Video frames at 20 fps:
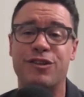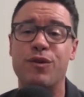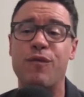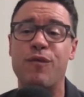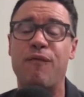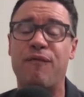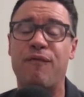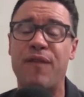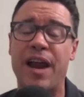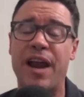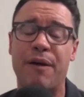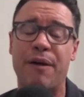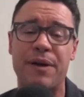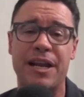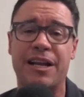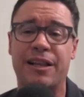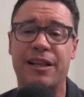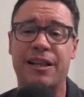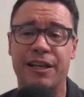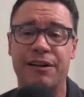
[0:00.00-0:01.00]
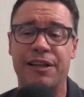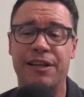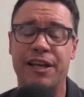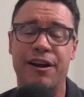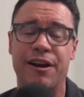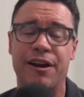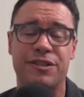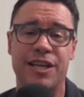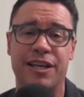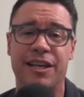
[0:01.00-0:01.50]
to very clearly
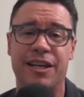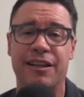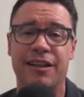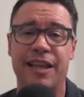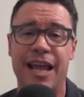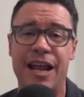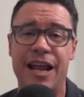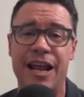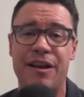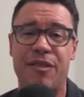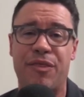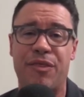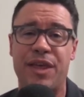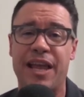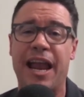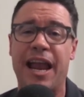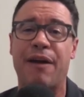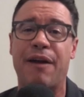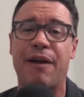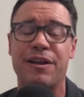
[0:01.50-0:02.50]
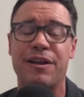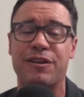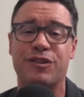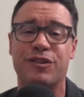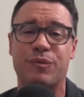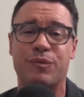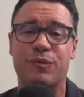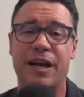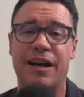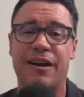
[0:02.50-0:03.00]
articulate the
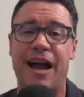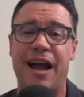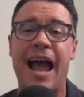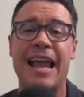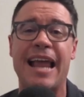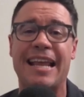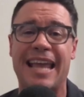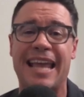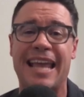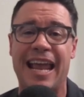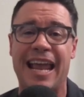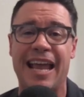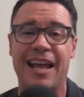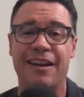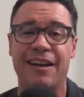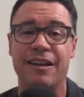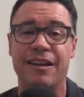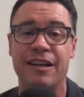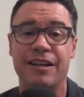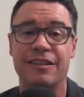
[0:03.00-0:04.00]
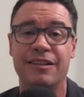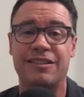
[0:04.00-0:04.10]
areas where I can